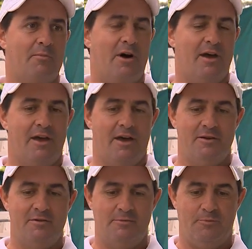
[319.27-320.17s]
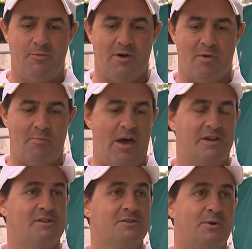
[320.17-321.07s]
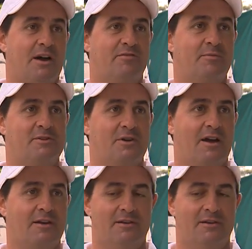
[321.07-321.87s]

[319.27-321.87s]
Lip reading: my passions away from the track.